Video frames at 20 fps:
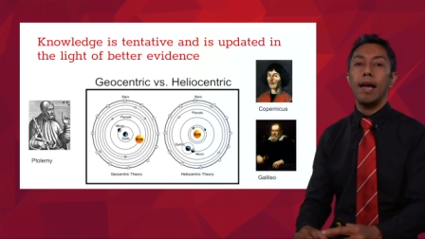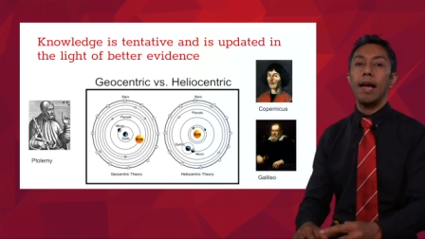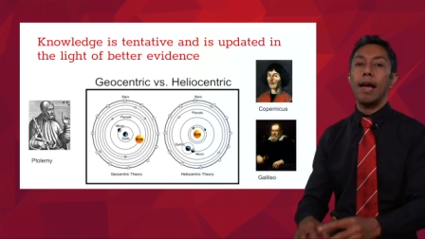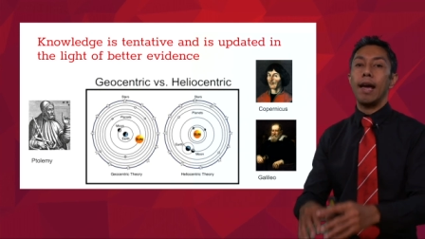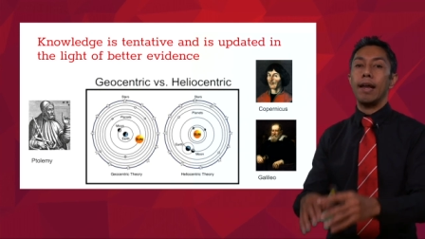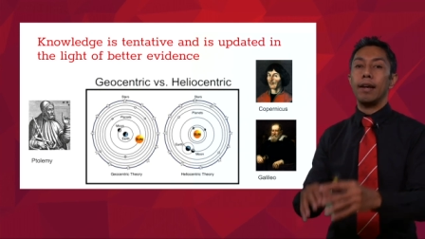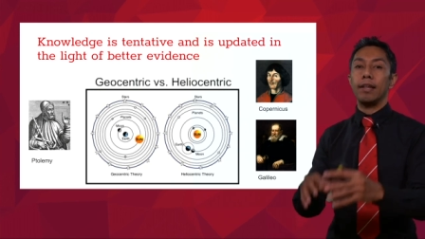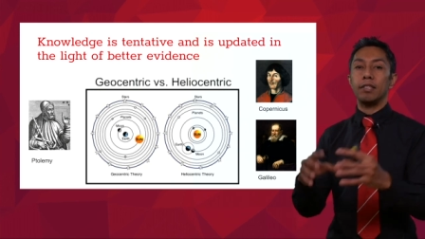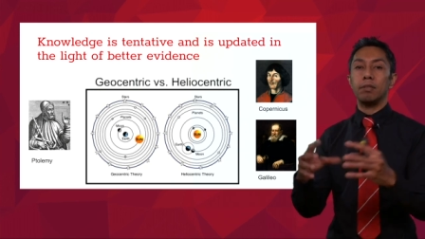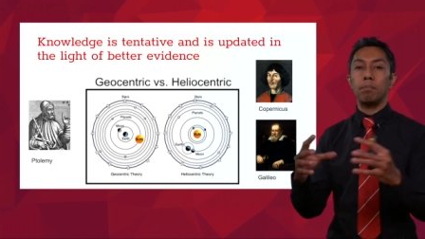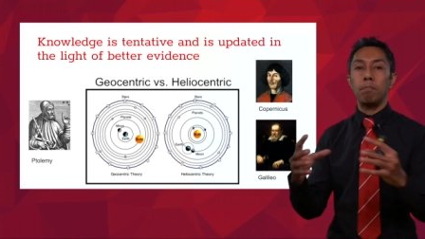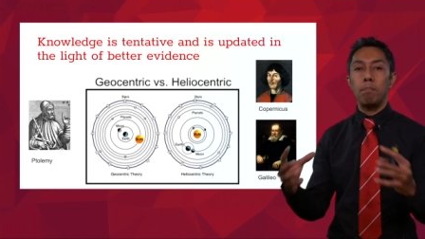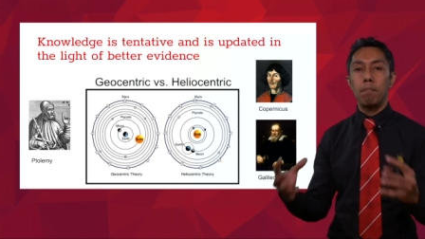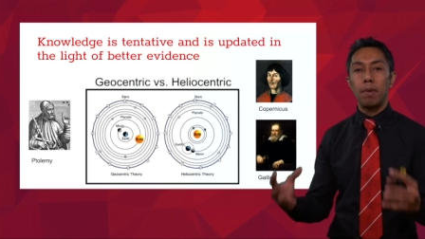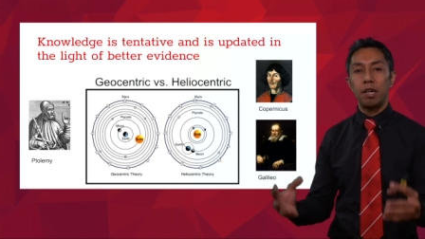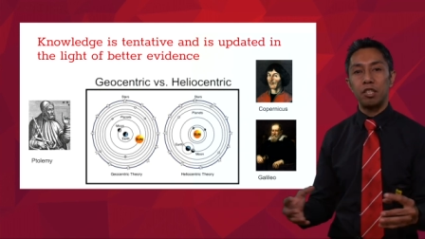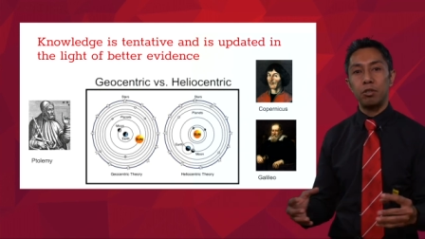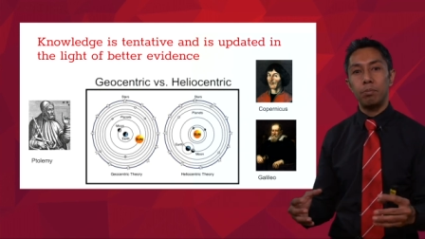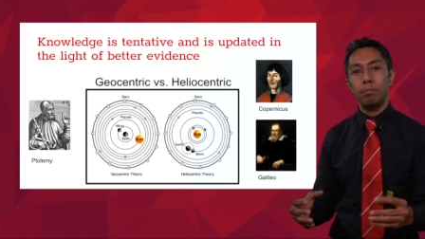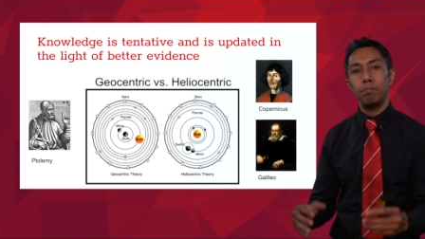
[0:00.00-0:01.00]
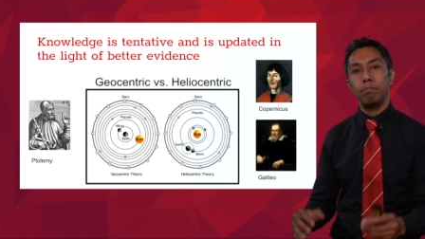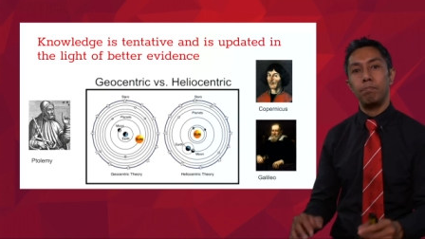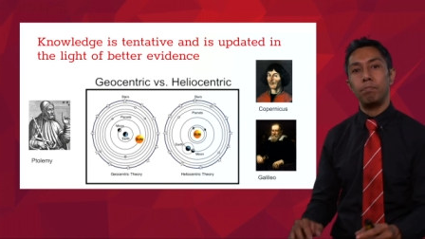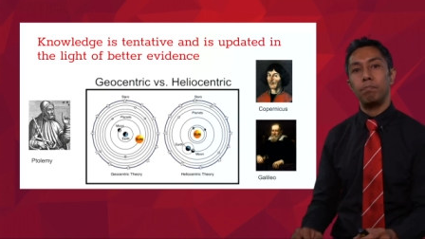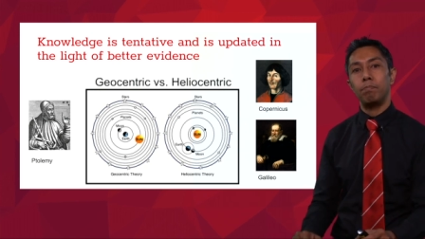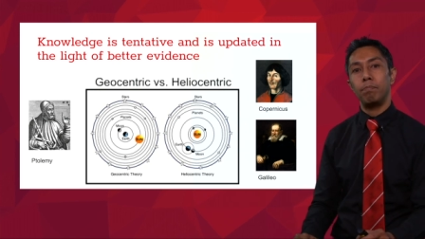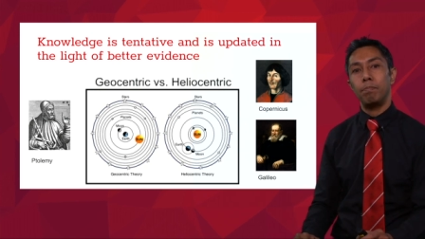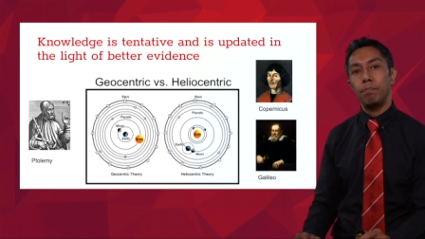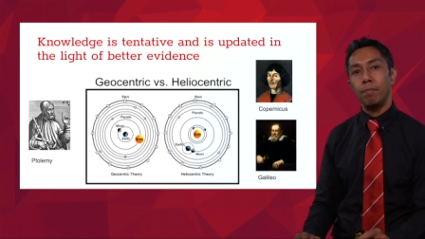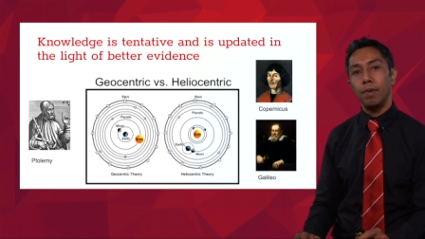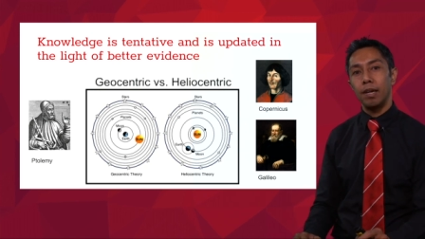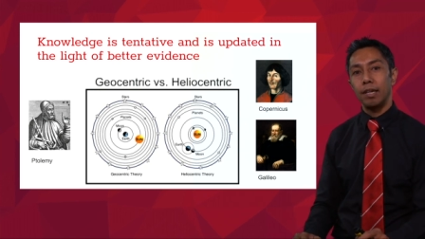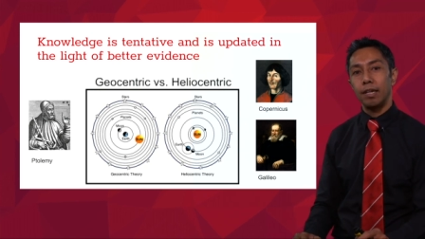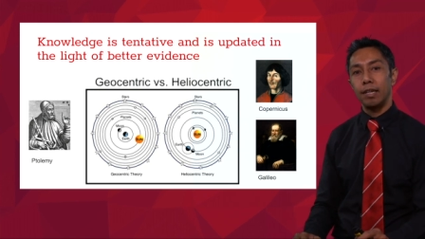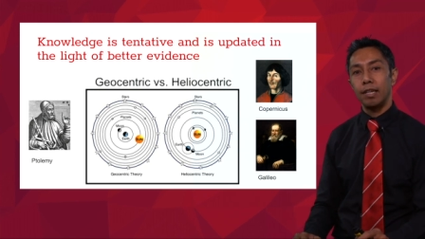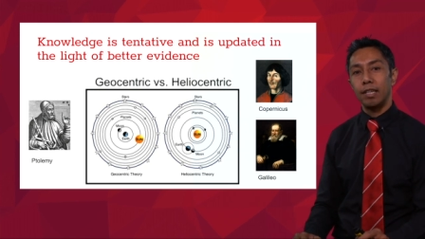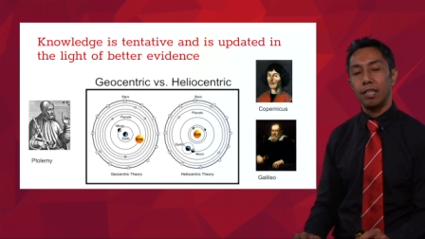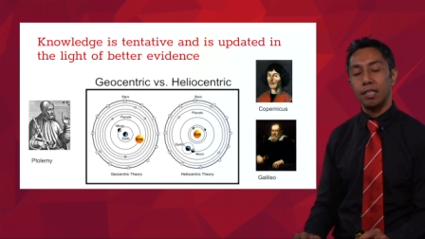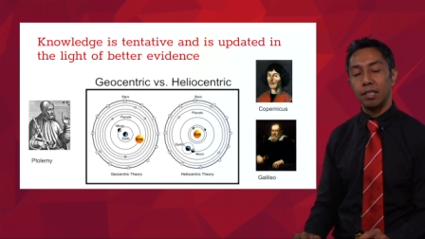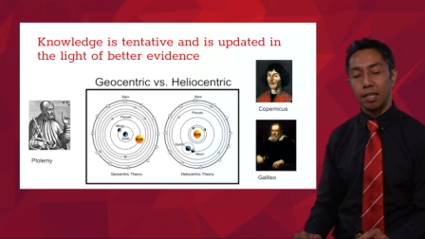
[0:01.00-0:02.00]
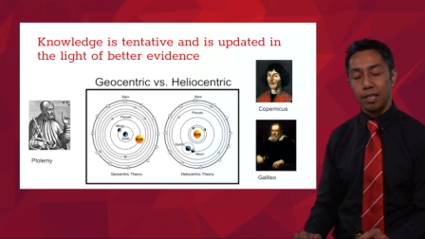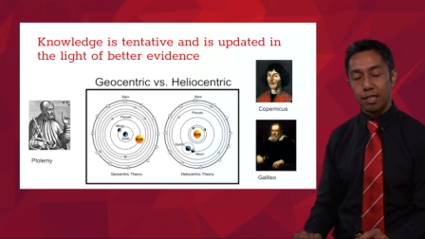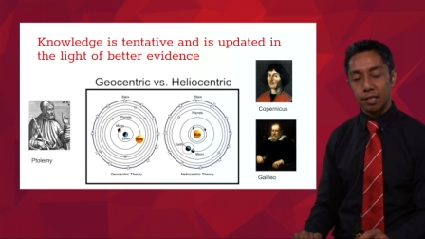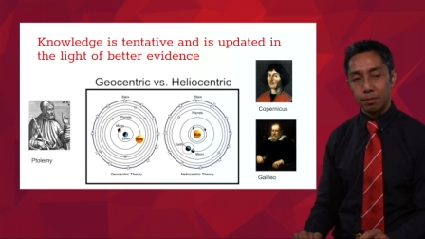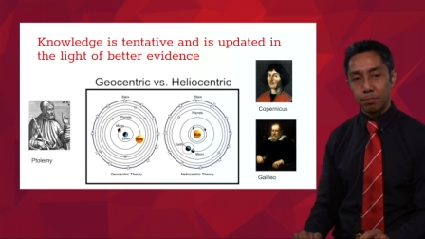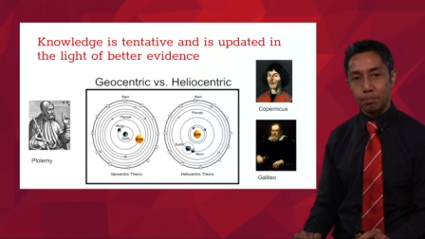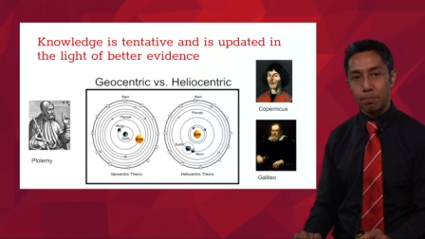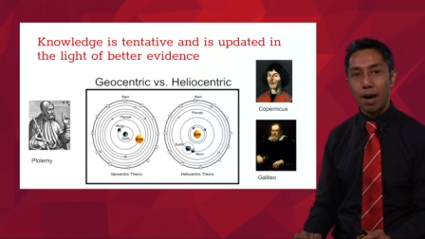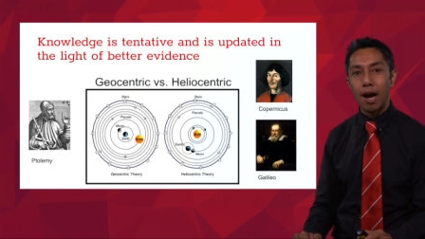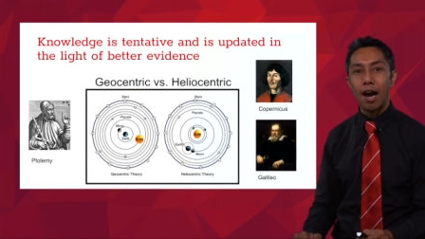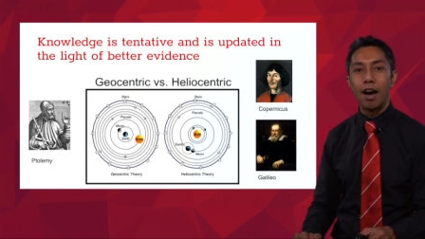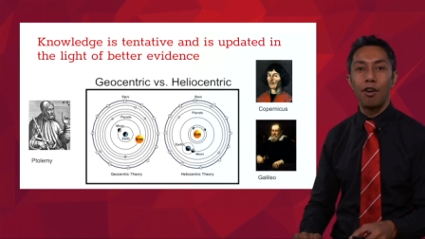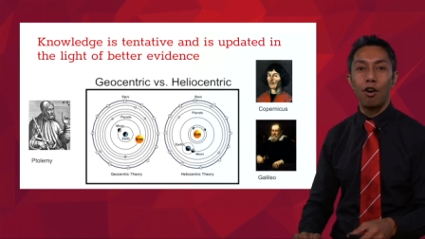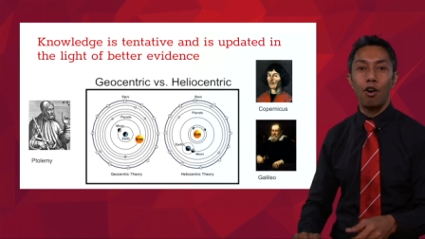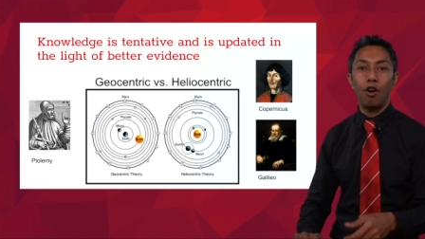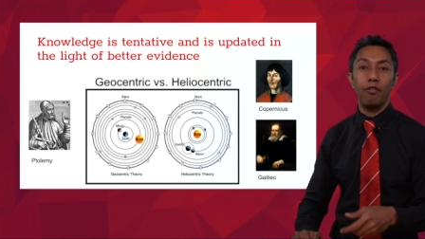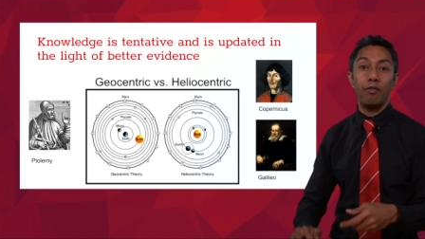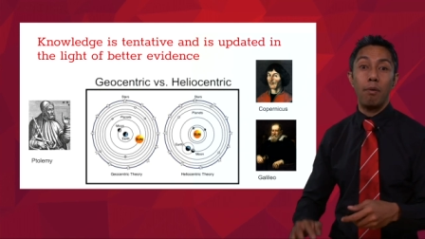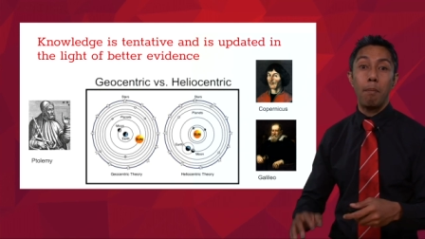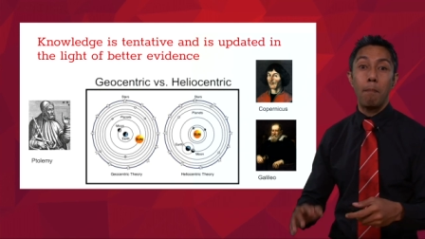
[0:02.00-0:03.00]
and is much is, is part of a